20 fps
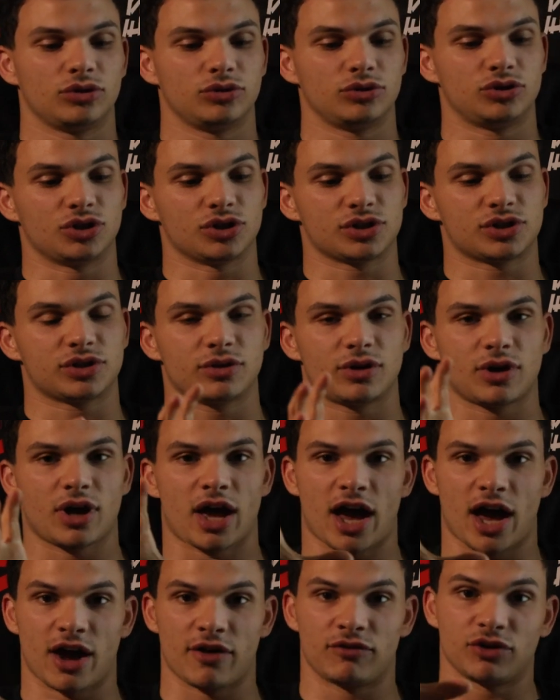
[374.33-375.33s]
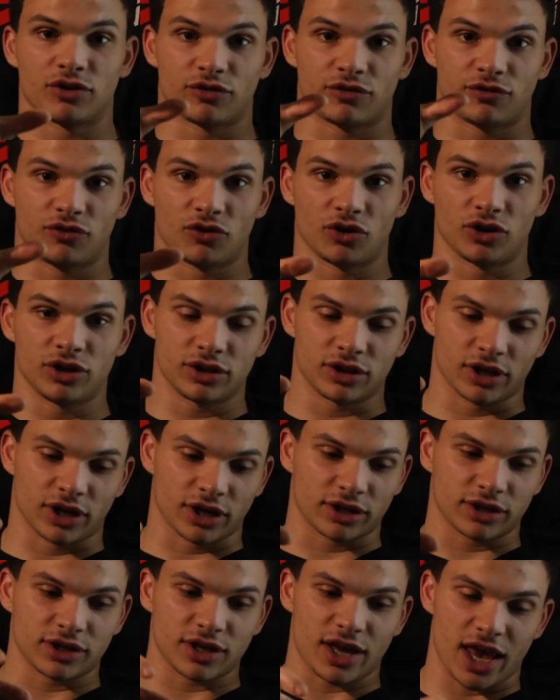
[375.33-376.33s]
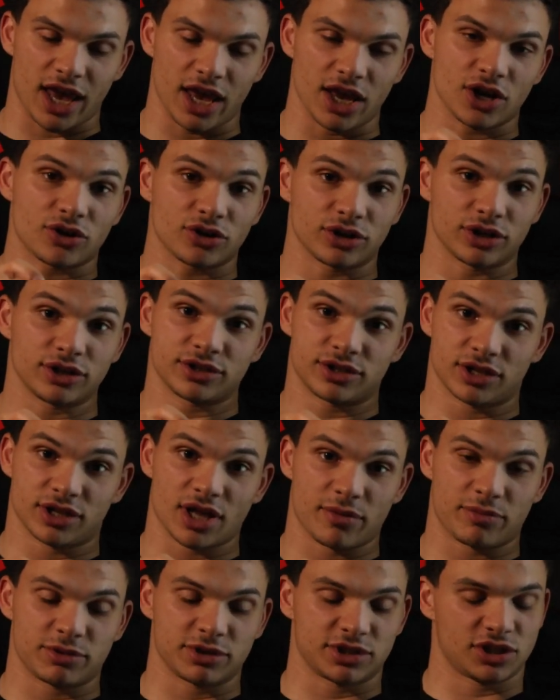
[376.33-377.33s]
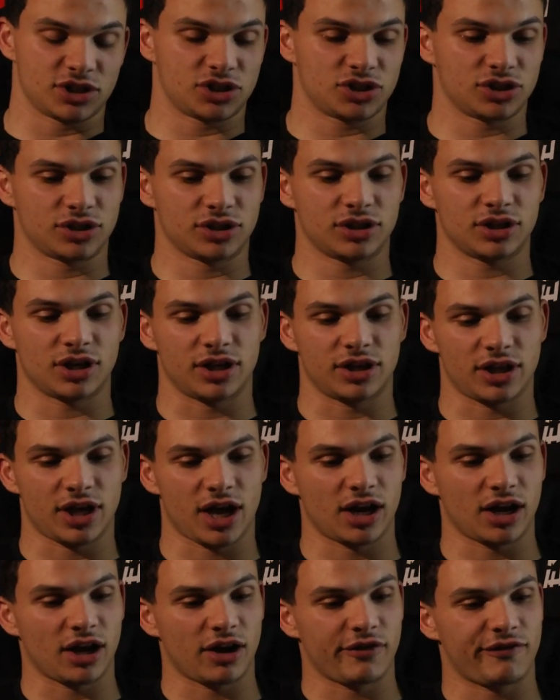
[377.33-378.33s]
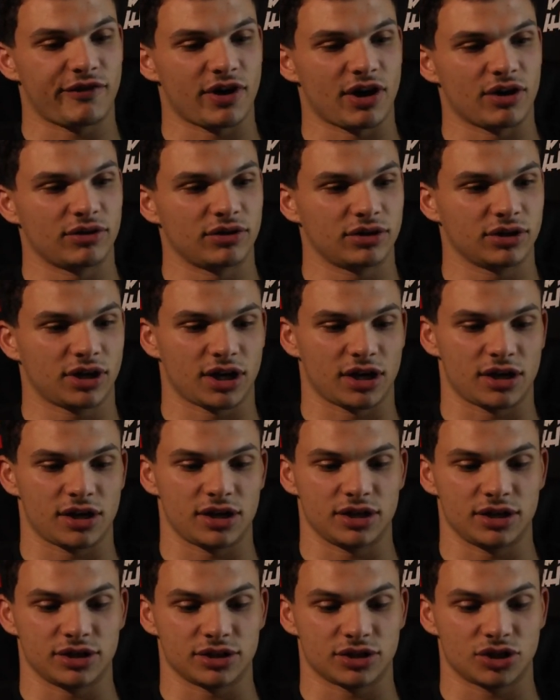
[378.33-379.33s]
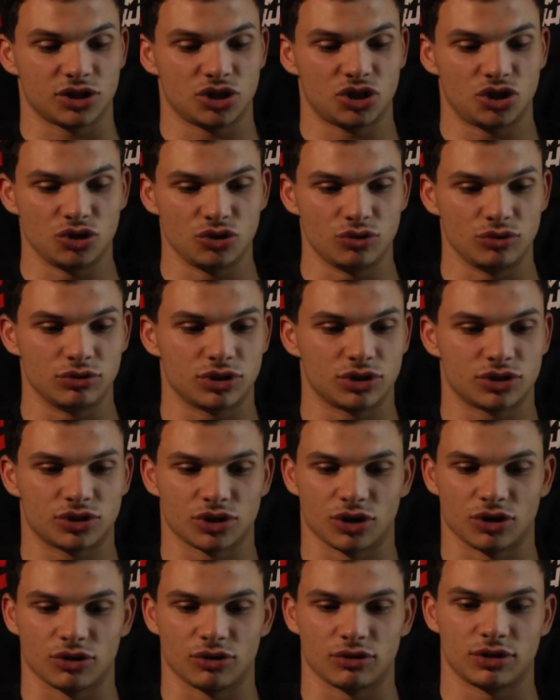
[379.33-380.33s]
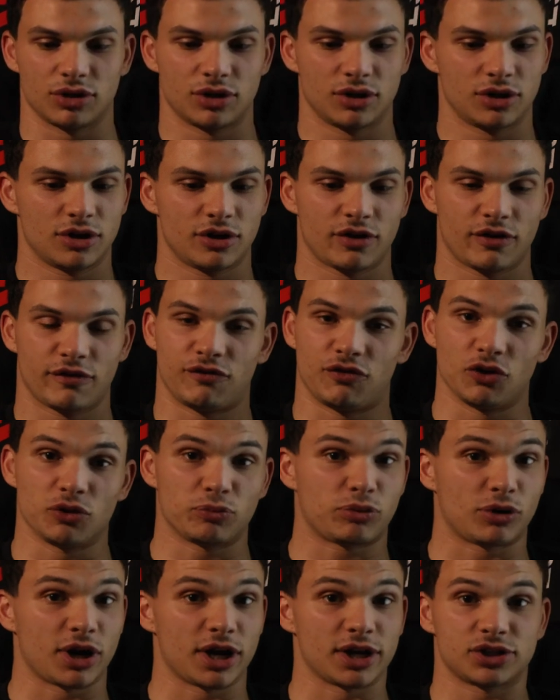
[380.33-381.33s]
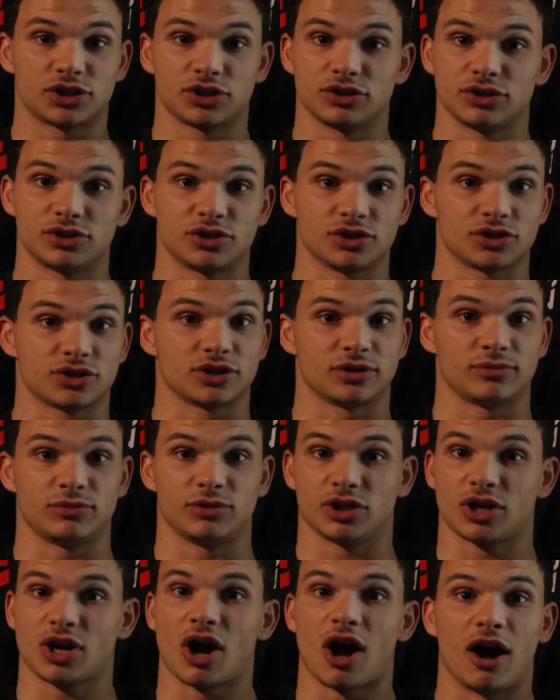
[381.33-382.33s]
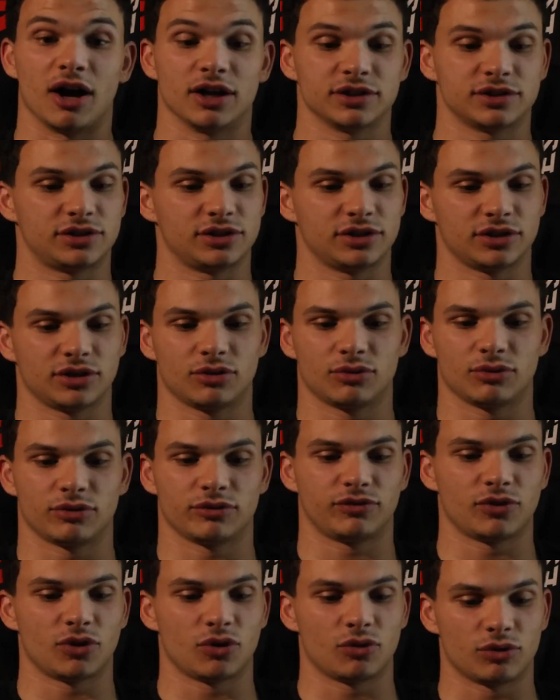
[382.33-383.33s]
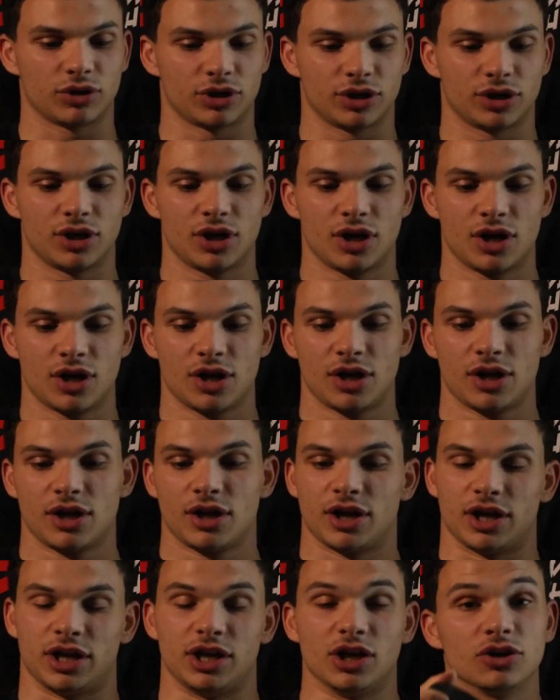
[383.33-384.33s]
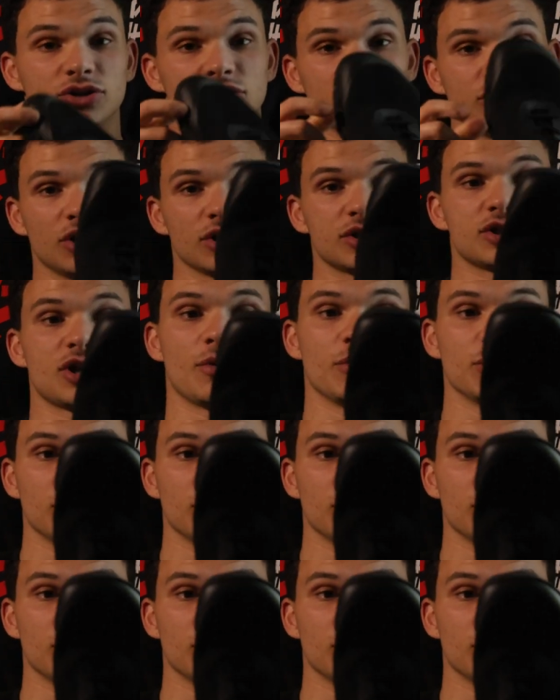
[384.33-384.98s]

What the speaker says: just have your foot like anchored into that position, and that I found is huge. So foot pressure is just going to be constant going forward. It also does come